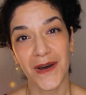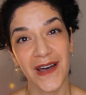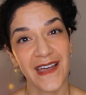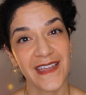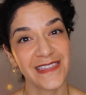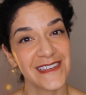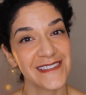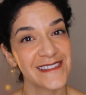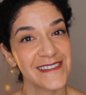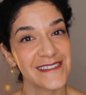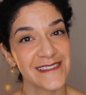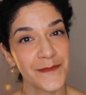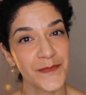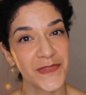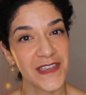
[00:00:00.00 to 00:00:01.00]
but this is
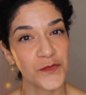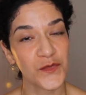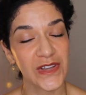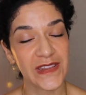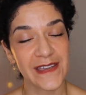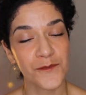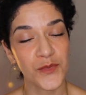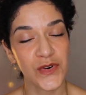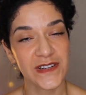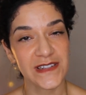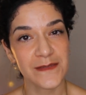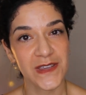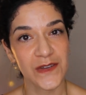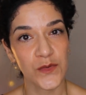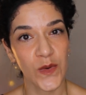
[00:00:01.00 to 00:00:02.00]
something really important
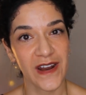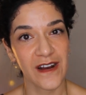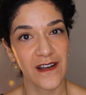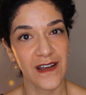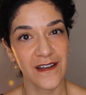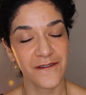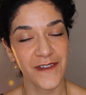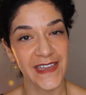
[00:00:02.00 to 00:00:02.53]
to be aware of.